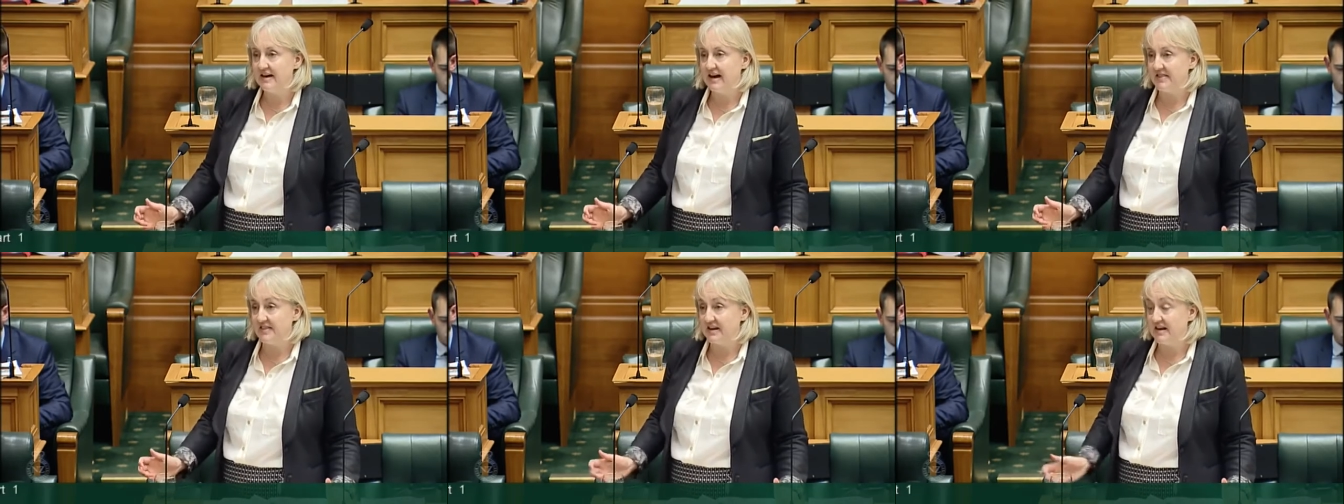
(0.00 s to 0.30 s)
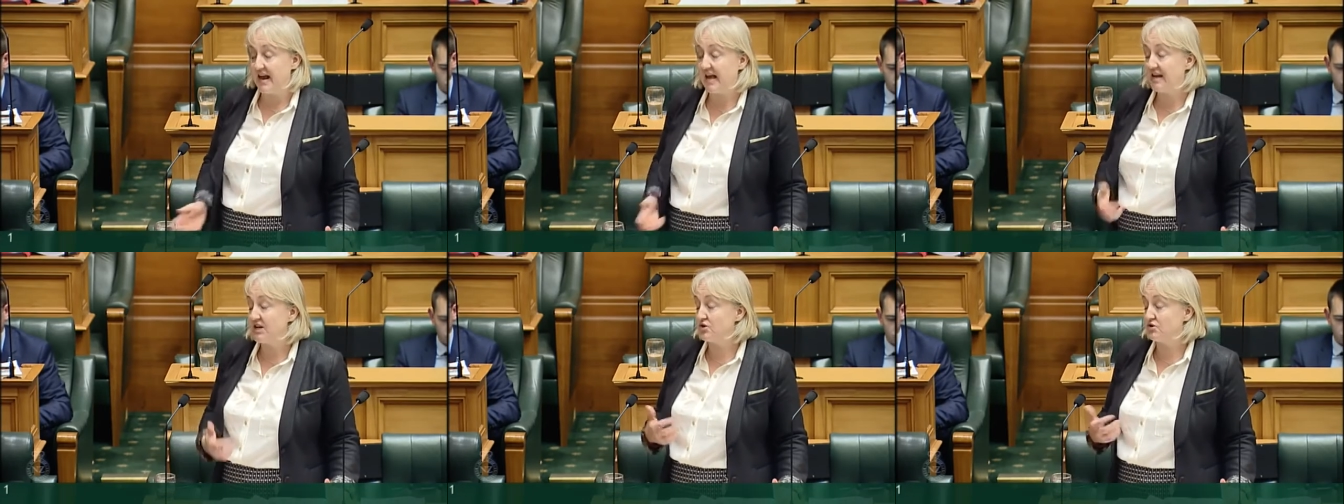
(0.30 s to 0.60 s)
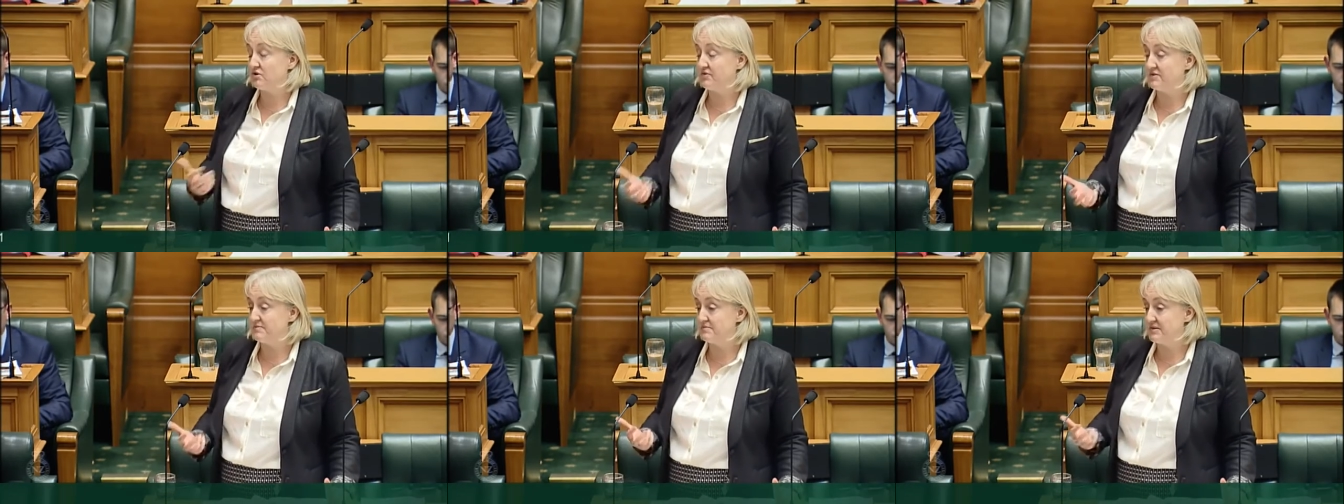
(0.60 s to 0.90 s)
uh, the
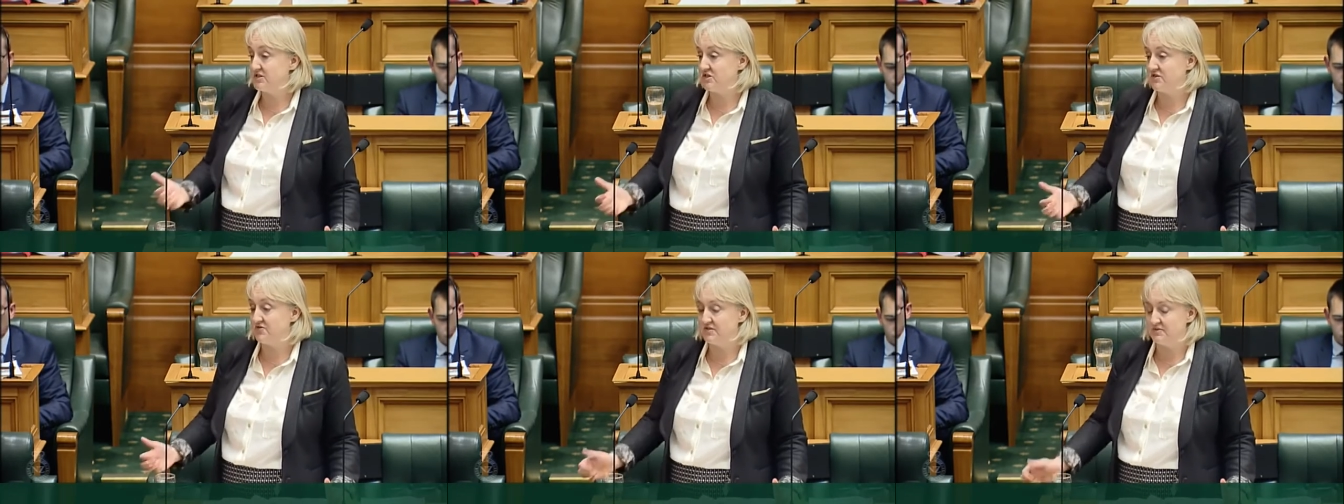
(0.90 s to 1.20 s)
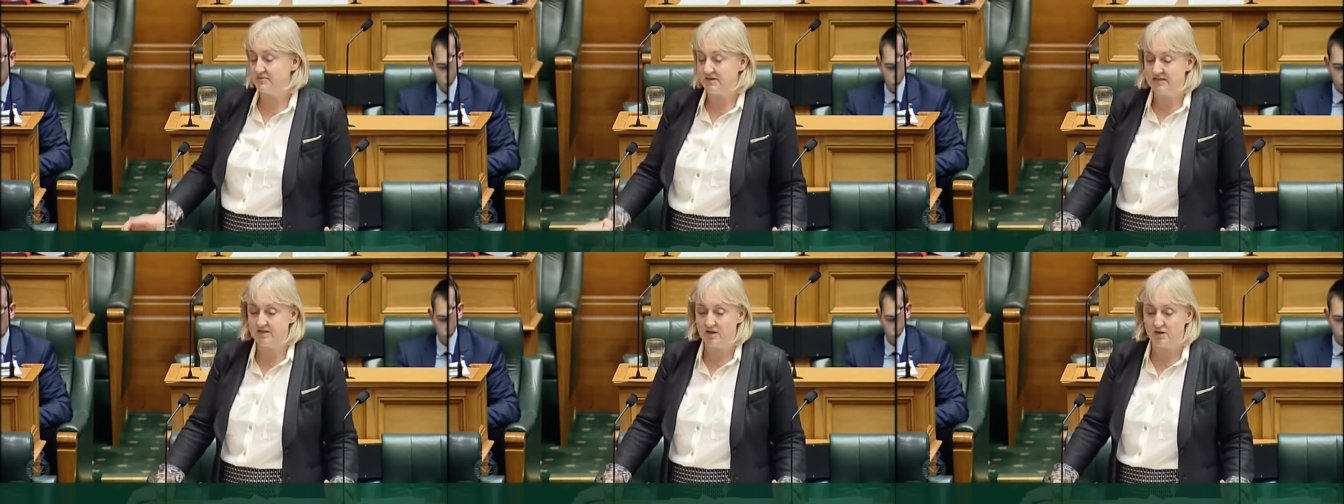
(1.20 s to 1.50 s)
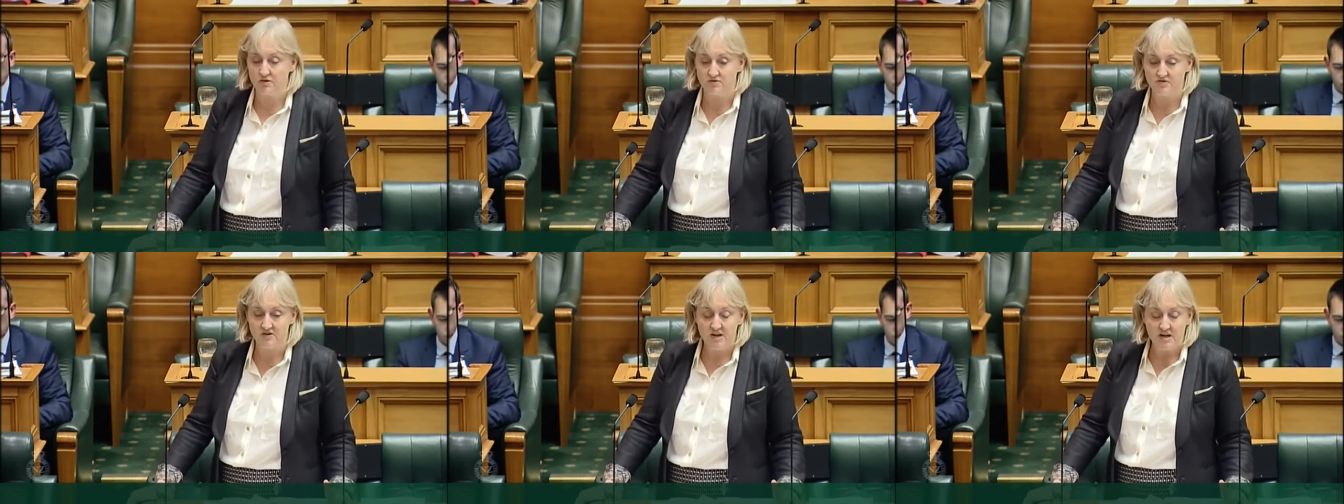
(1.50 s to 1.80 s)
nature of the mischief to be
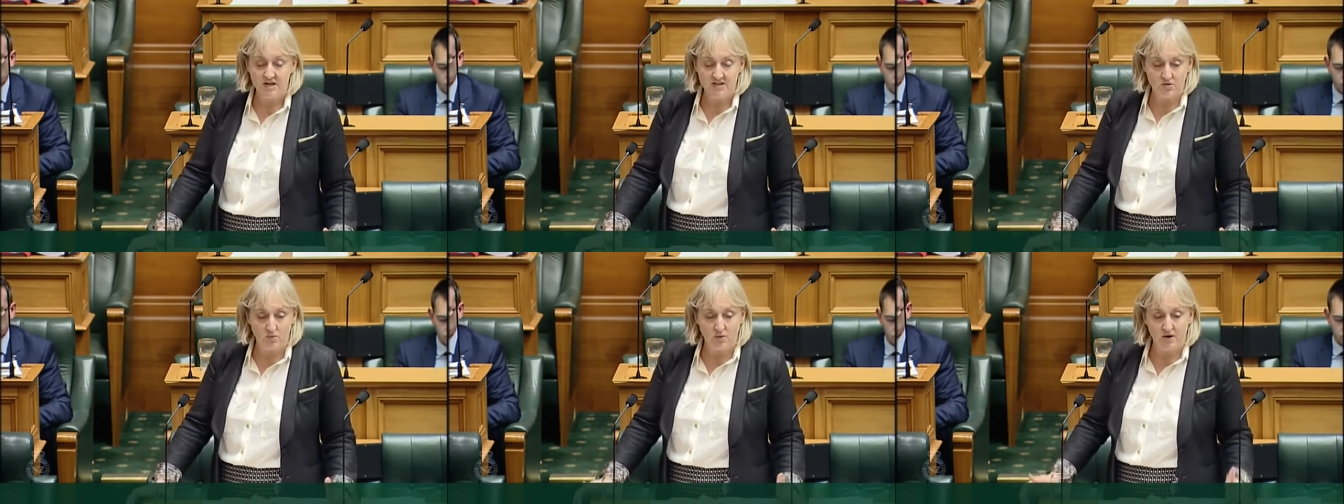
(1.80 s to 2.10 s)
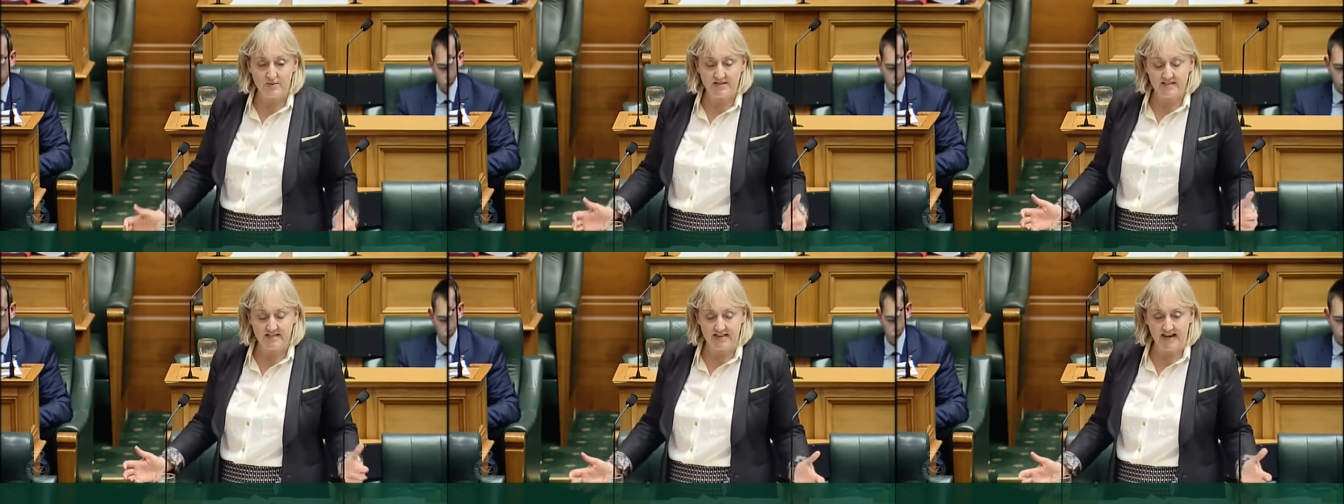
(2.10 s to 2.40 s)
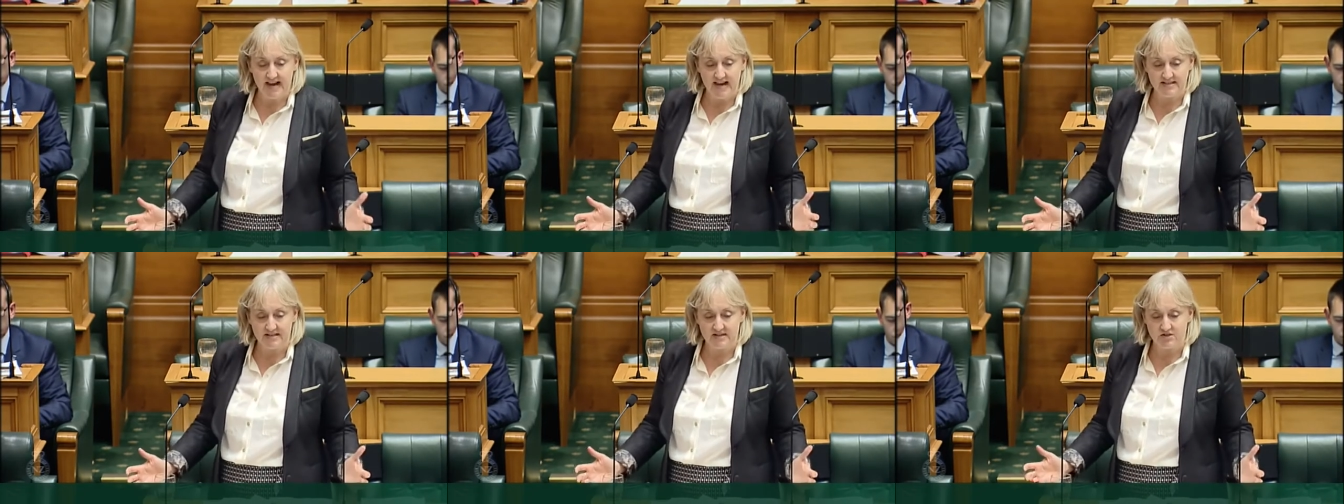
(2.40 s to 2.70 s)
solved. So where we
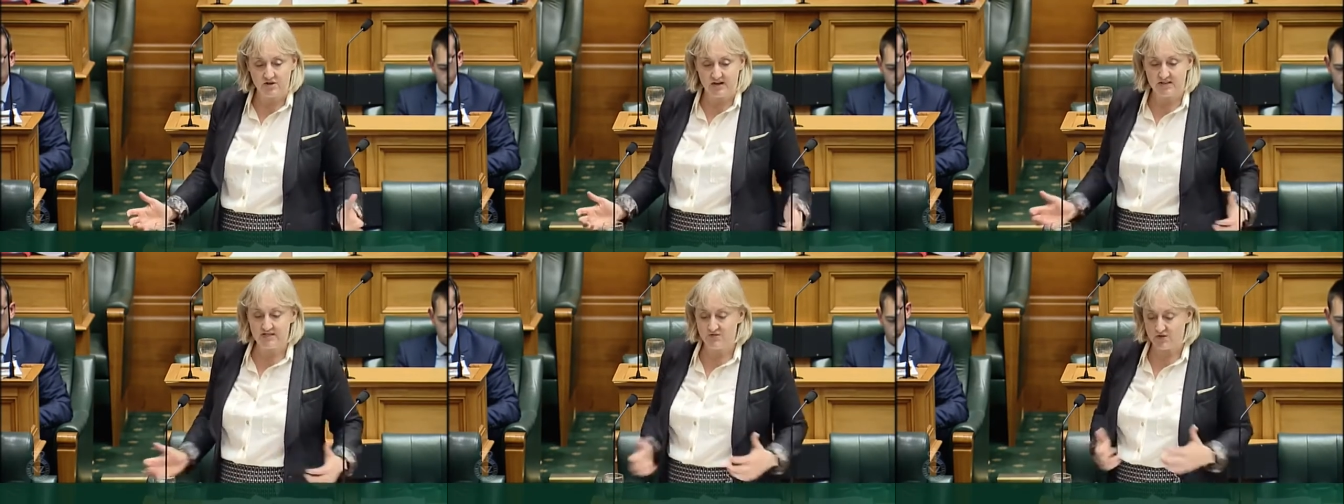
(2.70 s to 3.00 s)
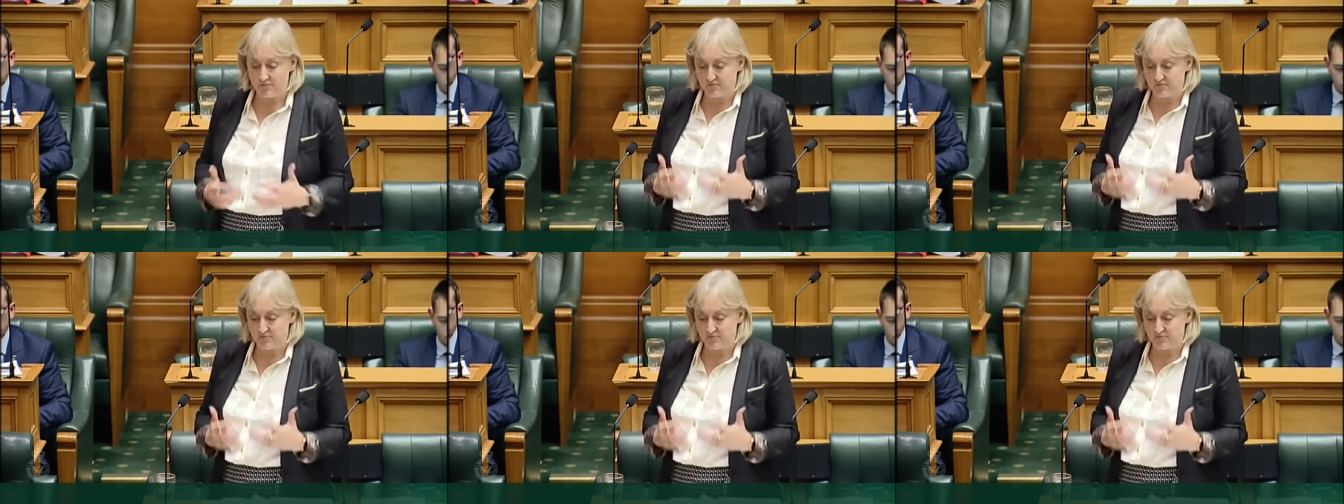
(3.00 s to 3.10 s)
started, transfer